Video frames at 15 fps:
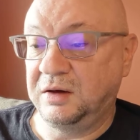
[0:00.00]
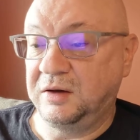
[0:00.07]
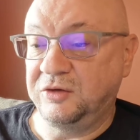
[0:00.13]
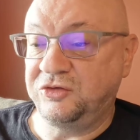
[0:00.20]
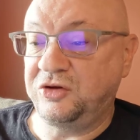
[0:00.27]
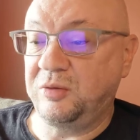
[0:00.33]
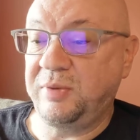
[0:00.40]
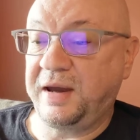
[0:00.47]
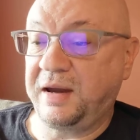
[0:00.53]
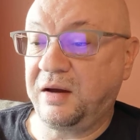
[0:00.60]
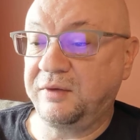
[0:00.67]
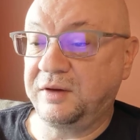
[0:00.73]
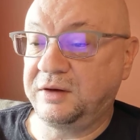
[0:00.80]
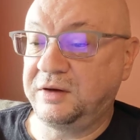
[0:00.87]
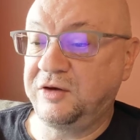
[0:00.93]

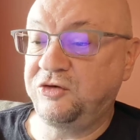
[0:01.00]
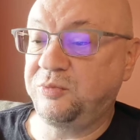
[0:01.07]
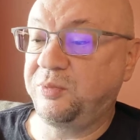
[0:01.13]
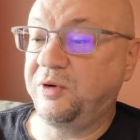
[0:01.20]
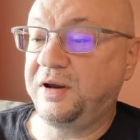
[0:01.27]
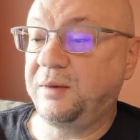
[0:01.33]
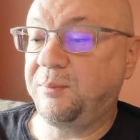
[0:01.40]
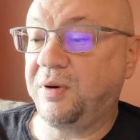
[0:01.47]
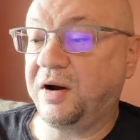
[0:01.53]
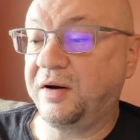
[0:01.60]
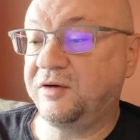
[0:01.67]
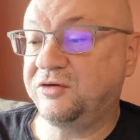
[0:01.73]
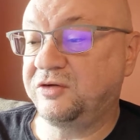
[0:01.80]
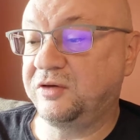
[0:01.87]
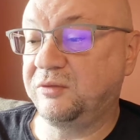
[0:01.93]
Somehow the disparate
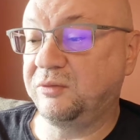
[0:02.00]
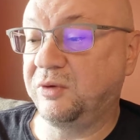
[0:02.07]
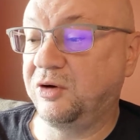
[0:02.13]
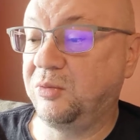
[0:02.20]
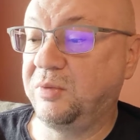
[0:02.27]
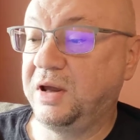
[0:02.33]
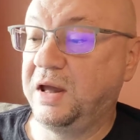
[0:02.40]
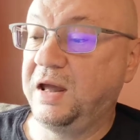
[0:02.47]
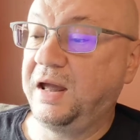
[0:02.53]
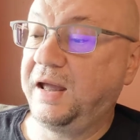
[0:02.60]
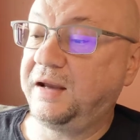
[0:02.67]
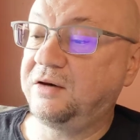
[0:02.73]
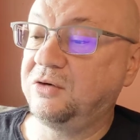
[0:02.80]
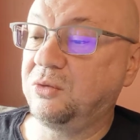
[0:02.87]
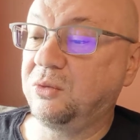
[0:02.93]
parts of the room
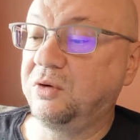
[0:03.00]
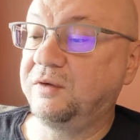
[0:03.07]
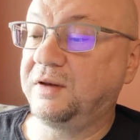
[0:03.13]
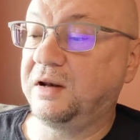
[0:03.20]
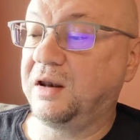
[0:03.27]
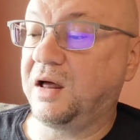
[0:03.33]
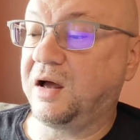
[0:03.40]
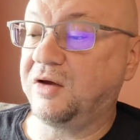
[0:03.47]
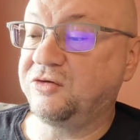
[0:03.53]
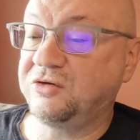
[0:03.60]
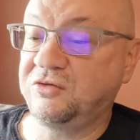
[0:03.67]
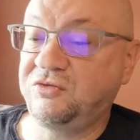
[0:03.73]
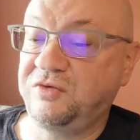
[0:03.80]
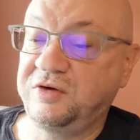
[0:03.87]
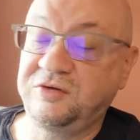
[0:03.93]
ignored the laws
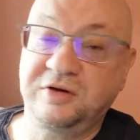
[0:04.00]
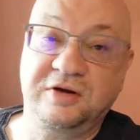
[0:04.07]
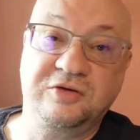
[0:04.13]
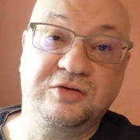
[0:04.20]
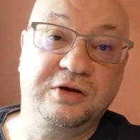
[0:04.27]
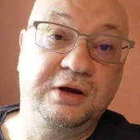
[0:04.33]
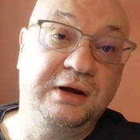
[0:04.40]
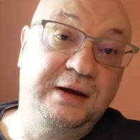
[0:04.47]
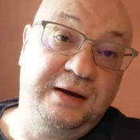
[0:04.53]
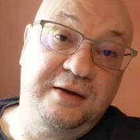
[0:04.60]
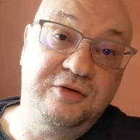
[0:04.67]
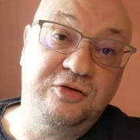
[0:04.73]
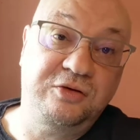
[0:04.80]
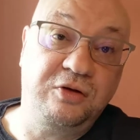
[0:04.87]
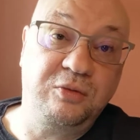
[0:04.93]
of physics
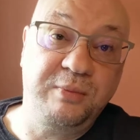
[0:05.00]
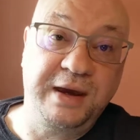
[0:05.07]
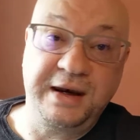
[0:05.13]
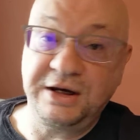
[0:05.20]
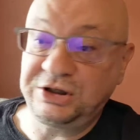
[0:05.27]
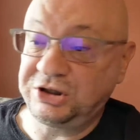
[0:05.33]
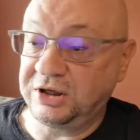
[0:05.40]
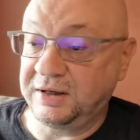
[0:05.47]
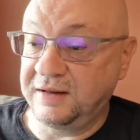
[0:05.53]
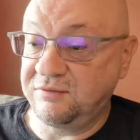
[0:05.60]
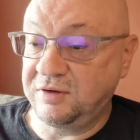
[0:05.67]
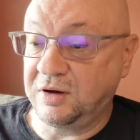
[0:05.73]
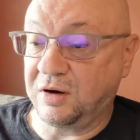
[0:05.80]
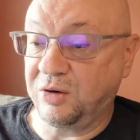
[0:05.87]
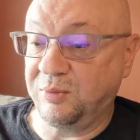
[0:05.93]
and still managed to live
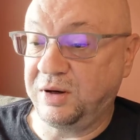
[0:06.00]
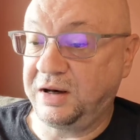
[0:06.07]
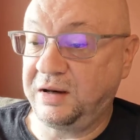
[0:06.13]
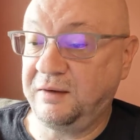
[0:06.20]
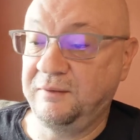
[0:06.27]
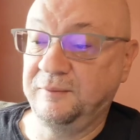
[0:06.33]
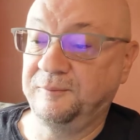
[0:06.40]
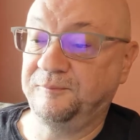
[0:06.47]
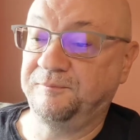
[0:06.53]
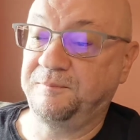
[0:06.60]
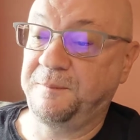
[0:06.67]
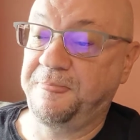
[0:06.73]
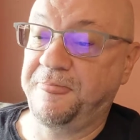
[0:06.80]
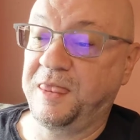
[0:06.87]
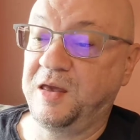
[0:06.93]
in harmony.
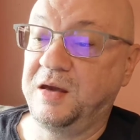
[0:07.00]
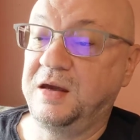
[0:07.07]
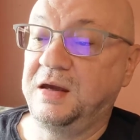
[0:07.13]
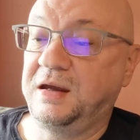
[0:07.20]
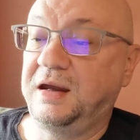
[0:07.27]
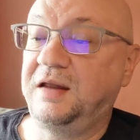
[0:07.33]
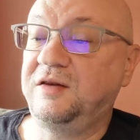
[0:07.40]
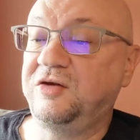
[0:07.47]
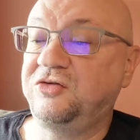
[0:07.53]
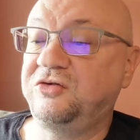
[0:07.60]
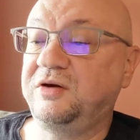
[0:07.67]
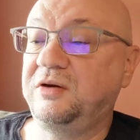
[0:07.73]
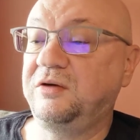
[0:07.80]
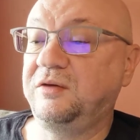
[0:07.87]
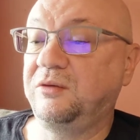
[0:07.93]
In the
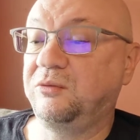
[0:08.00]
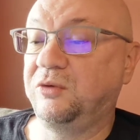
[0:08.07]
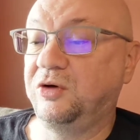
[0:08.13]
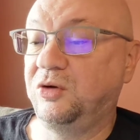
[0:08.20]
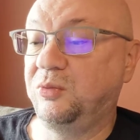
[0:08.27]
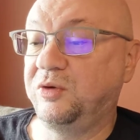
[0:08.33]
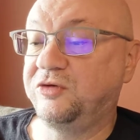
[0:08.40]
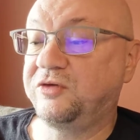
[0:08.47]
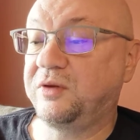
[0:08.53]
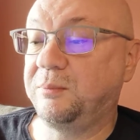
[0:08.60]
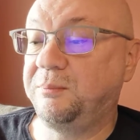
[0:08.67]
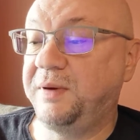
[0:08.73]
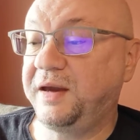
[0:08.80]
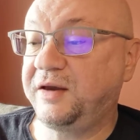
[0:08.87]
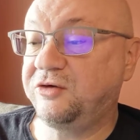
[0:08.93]
center of the room was the
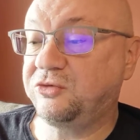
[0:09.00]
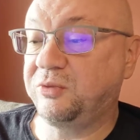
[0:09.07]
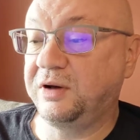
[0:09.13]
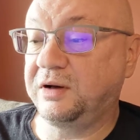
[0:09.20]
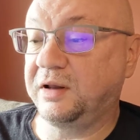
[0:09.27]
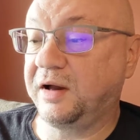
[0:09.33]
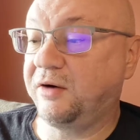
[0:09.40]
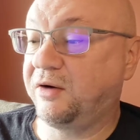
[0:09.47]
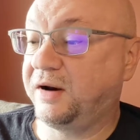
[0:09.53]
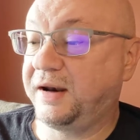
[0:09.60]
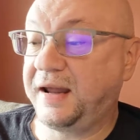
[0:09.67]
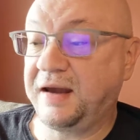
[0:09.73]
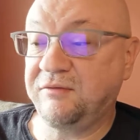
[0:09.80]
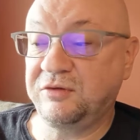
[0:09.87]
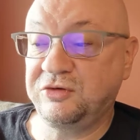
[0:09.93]
biggest recliner I'd
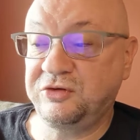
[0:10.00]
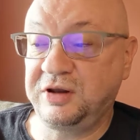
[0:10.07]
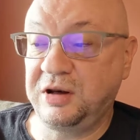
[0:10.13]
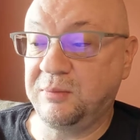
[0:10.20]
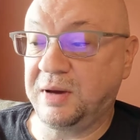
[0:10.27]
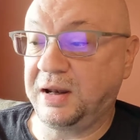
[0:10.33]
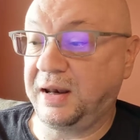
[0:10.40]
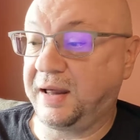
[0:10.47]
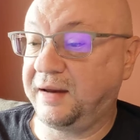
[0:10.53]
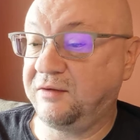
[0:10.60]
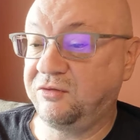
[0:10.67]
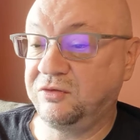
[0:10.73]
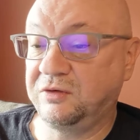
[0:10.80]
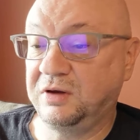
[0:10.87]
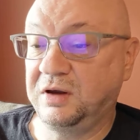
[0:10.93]
ever seen in my
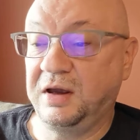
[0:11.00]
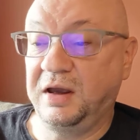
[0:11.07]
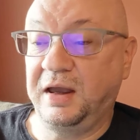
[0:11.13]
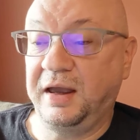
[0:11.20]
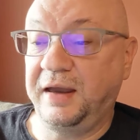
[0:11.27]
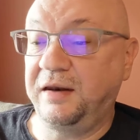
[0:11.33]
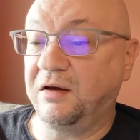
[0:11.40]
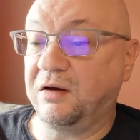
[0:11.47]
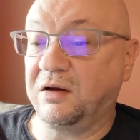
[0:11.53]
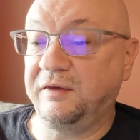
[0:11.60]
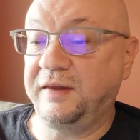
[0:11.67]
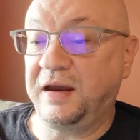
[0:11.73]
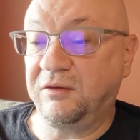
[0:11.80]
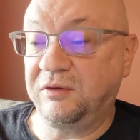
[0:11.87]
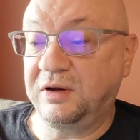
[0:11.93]
life, and on
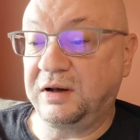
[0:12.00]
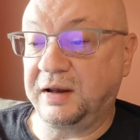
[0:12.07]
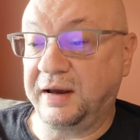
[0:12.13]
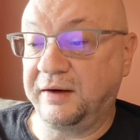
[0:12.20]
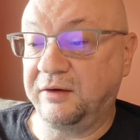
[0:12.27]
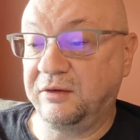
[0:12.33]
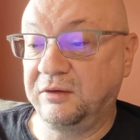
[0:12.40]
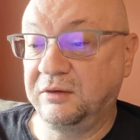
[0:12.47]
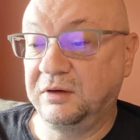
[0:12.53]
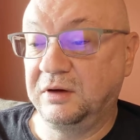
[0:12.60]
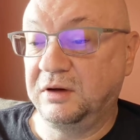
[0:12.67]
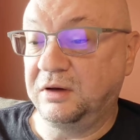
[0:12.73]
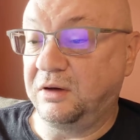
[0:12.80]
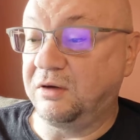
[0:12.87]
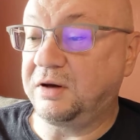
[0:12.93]
that recliner,
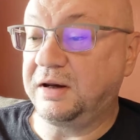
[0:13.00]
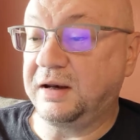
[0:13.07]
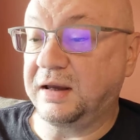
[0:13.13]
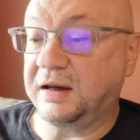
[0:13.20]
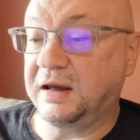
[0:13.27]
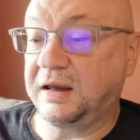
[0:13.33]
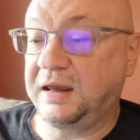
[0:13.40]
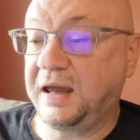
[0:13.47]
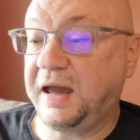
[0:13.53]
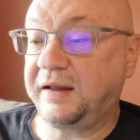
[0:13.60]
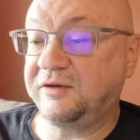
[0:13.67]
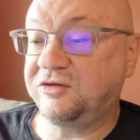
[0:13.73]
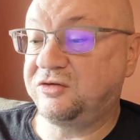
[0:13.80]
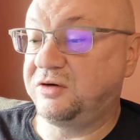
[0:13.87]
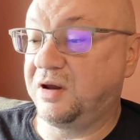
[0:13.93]
looking like a
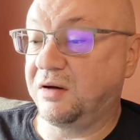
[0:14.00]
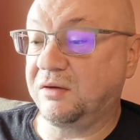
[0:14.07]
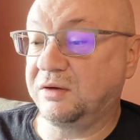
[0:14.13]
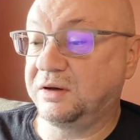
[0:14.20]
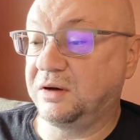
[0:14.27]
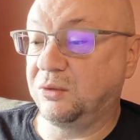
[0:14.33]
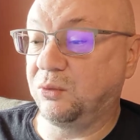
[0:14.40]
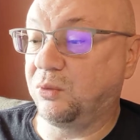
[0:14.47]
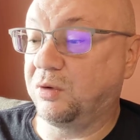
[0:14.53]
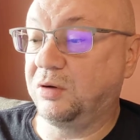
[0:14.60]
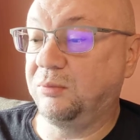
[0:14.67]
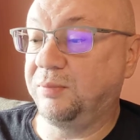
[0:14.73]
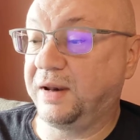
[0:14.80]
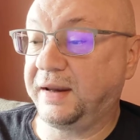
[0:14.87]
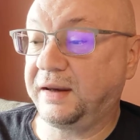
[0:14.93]
cat snuggled in a
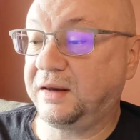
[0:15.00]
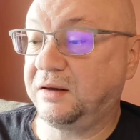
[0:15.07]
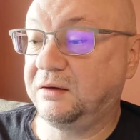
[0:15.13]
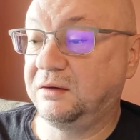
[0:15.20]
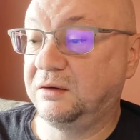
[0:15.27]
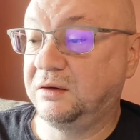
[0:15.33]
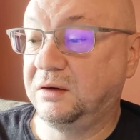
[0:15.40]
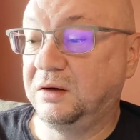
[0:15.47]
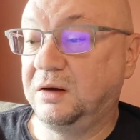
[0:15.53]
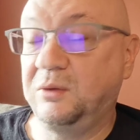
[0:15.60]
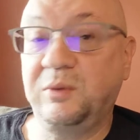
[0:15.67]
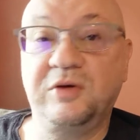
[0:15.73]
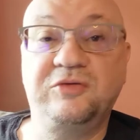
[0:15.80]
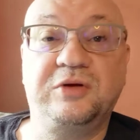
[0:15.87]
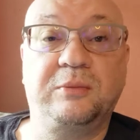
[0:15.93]
warm blanket,
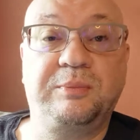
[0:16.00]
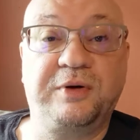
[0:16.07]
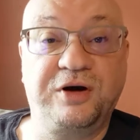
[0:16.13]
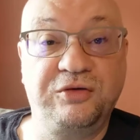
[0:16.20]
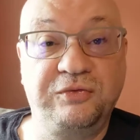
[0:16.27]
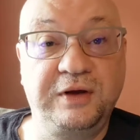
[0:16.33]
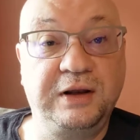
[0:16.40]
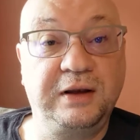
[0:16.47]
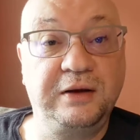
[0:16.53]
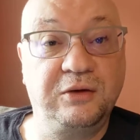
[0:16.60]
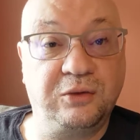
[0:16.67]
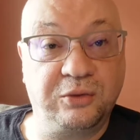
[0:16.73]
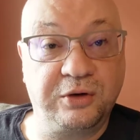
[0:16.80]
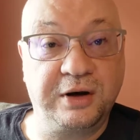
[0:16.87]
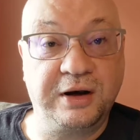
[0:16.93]
was a perfectly
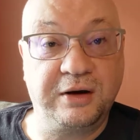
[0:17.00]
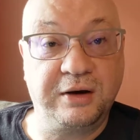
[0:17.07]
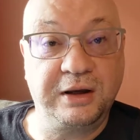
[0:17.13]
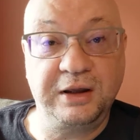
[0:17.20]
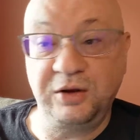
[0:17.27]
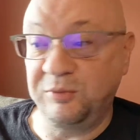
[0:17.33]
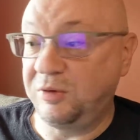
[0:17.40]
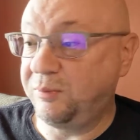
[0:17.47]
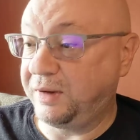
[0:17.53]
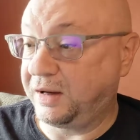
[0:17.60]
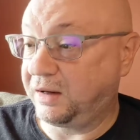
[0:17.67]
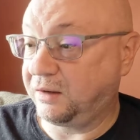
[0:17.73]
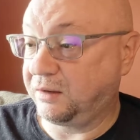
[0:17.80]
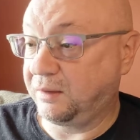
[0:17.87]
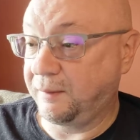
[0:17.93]
ordinary human
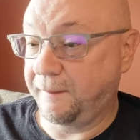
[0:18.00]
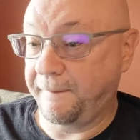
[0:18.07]
being.